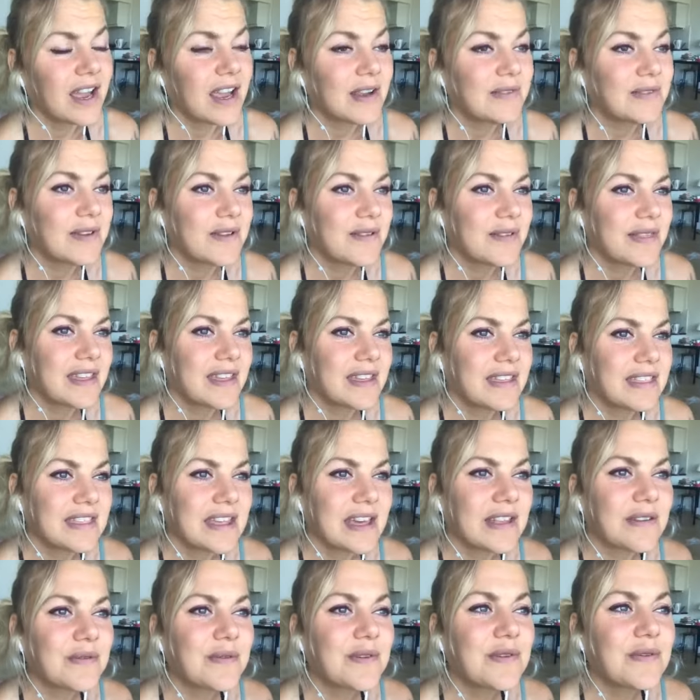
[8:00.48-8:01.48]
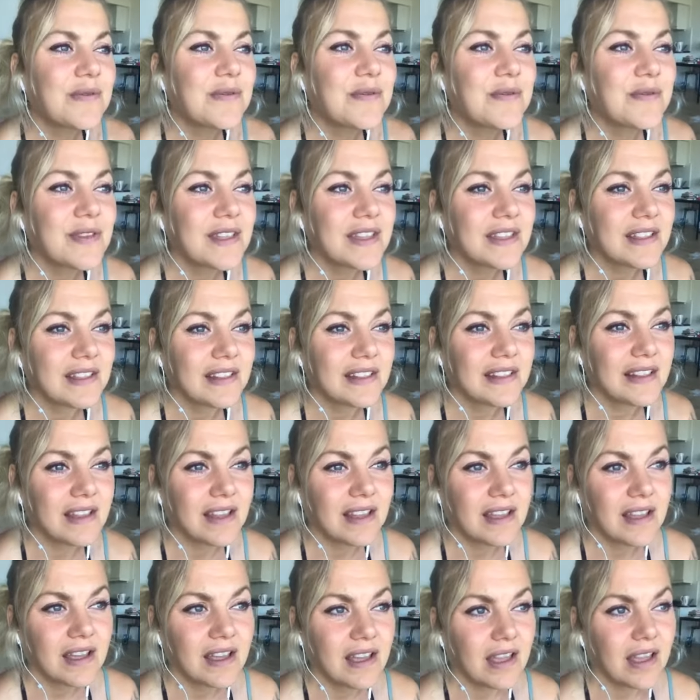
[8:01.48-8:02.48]
everything that we feel
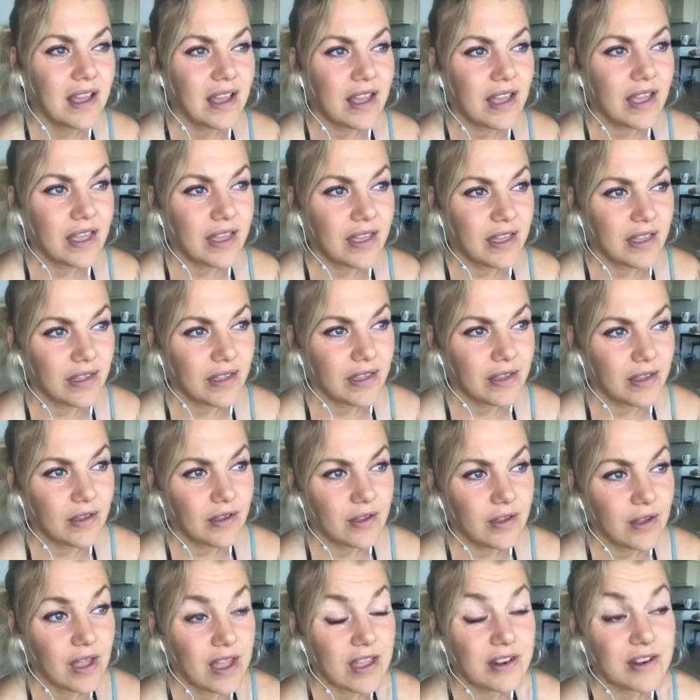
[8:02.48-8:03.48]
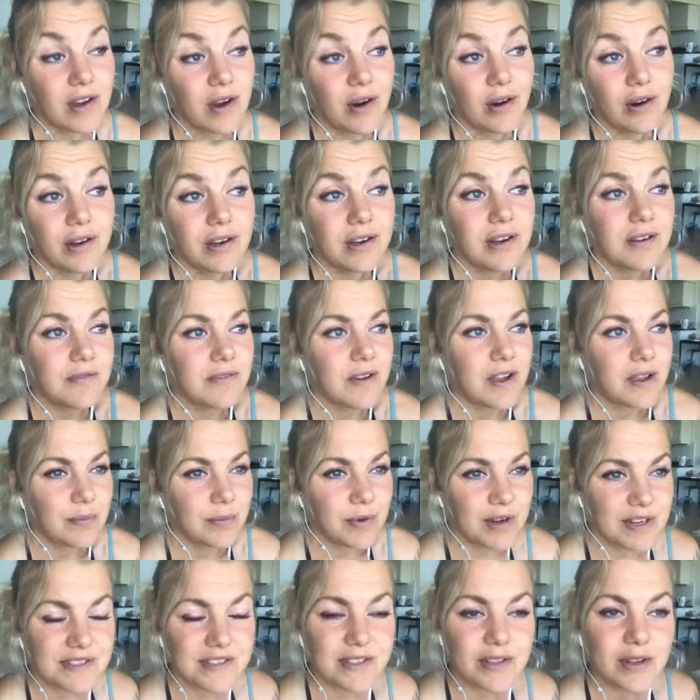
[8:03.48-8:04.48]
and are
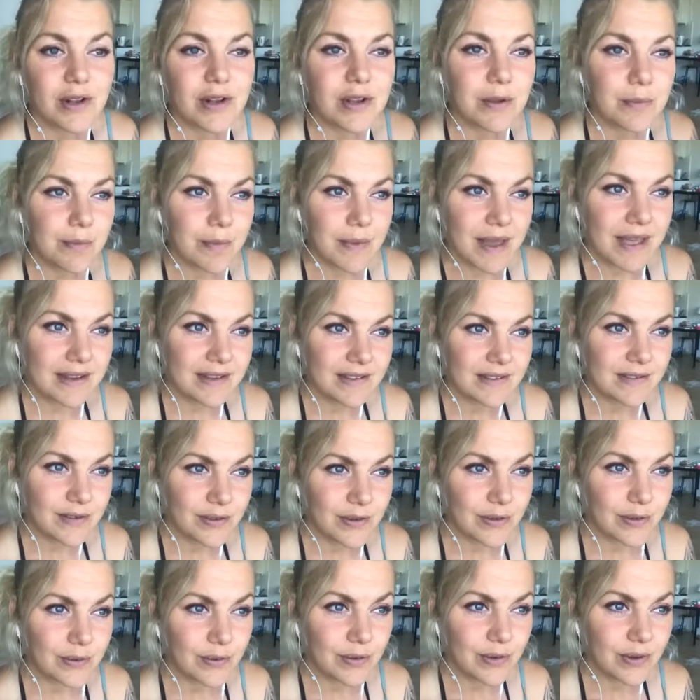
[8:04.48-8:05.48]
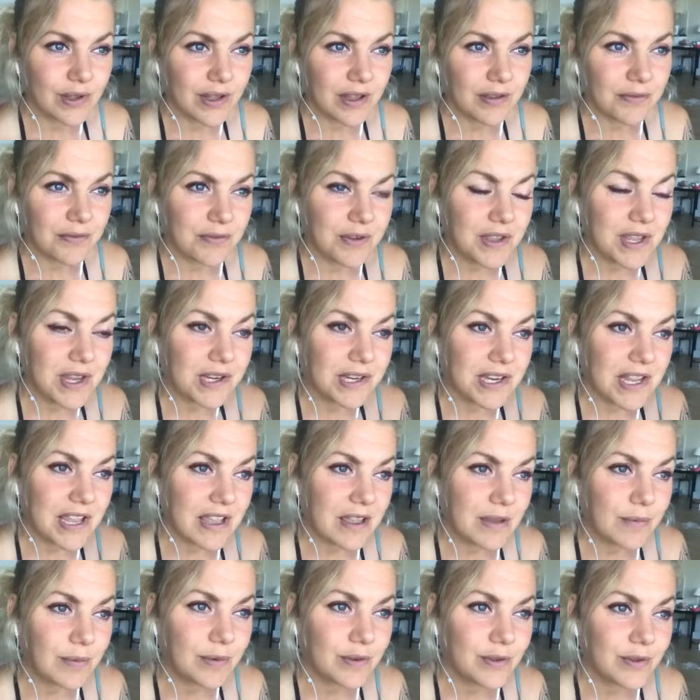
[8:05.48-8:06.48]
vibrationally matched to. If we are
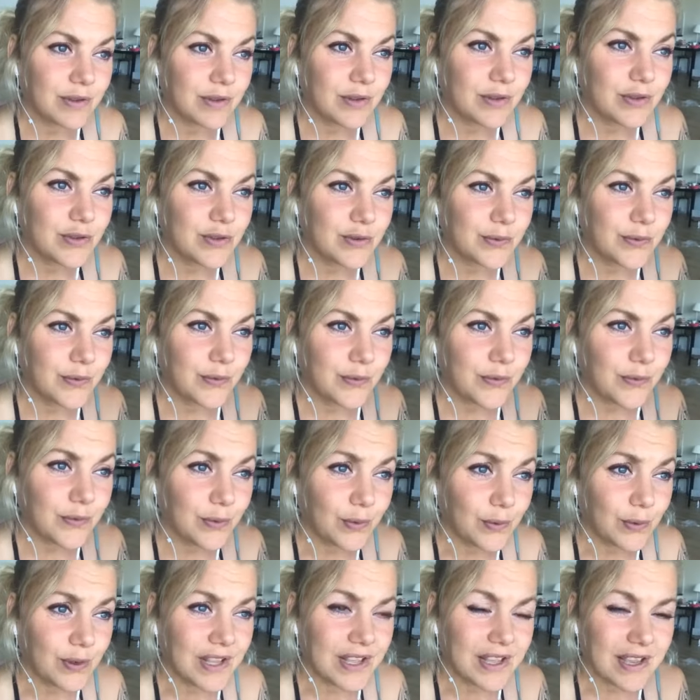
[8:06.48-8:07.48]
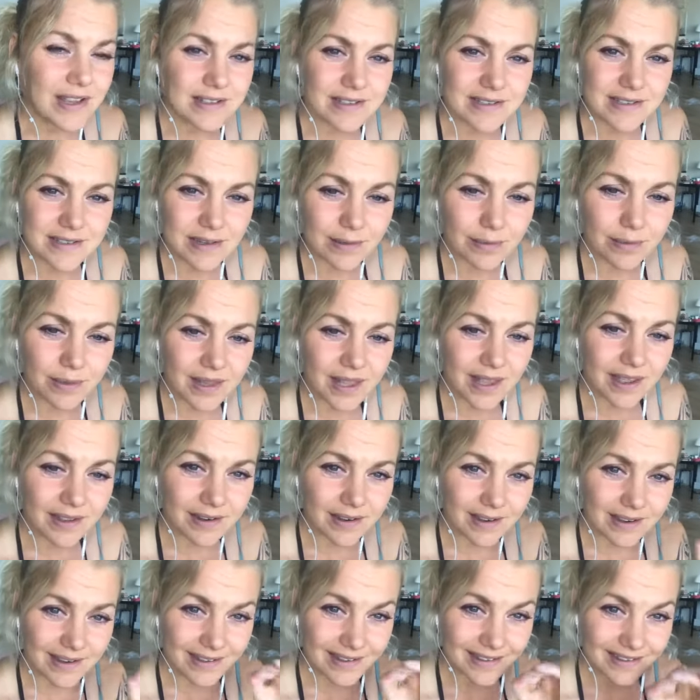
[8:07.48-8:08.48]
able to fully accept that
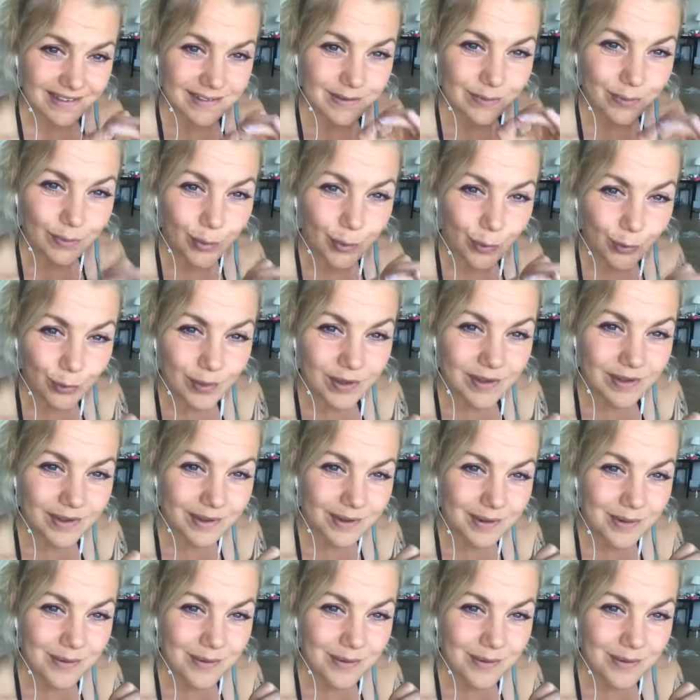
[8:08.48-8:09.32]
in this moment,